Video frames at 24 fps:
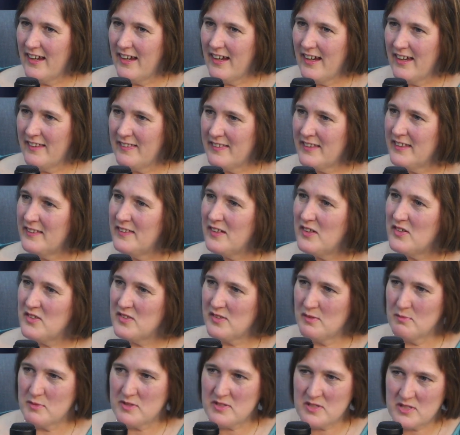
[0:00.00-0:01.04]
I think there are
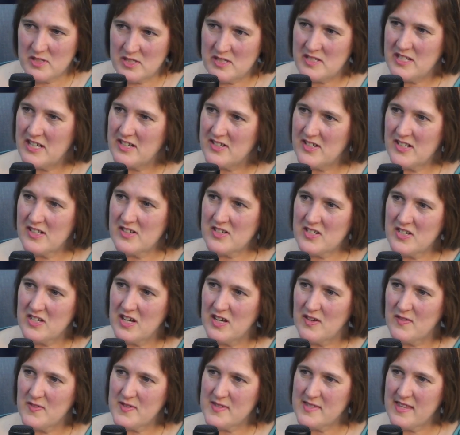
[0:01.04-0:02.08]
some strategic
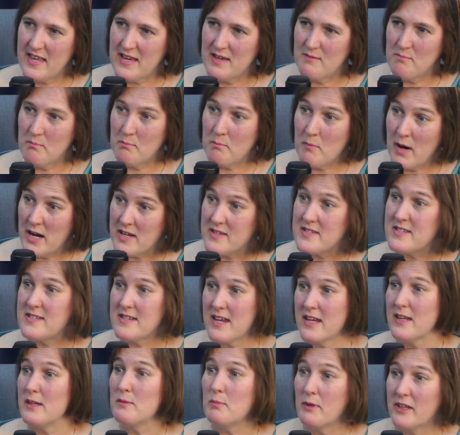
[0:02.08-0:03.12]
shifts that must
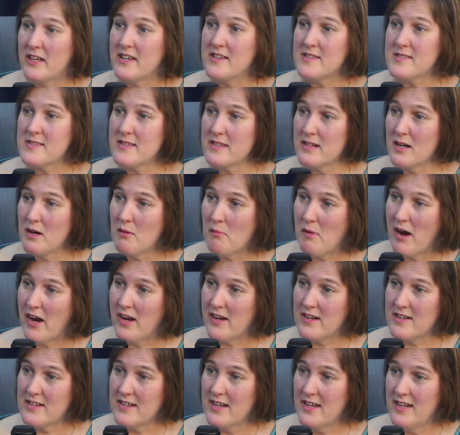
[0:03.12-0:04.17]
take place in our
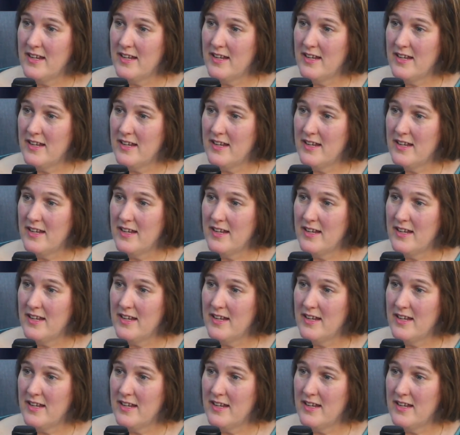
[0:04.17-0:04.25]
mind.